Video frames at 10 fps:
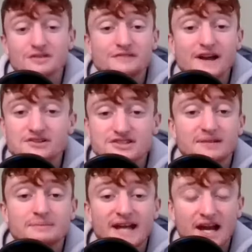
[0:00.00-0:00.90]
have fouled
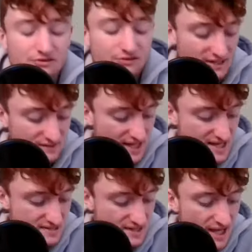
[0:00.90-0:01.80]
Jack McCarron right at the
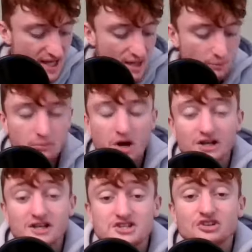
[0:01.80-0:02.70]
end. But
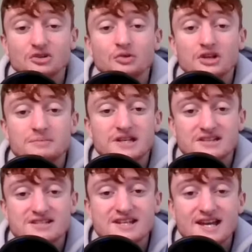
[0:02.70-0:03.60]
Monaghan should have won it
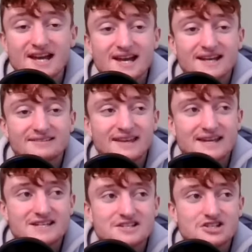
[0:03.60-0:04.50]
because
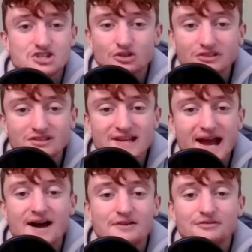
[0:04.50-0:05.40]
they shouldn't
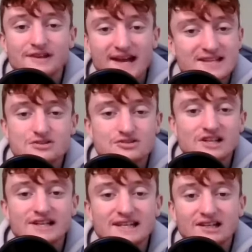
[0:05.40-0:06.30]
have let such a
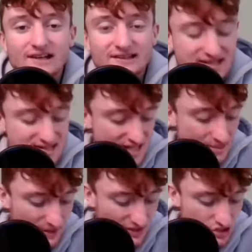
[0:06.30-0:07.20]
lead like that
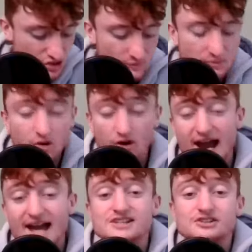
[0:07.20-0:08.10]
slip, and they should have been more
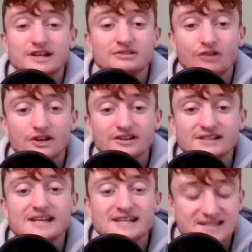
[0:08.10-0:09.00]
accurate rather
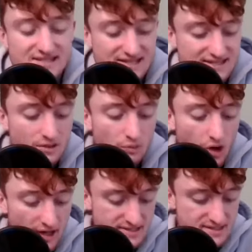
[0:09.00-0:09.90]
than hitting 16
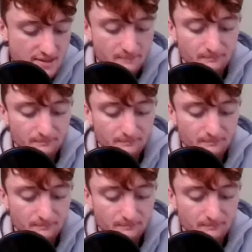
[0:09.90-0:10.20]
wides.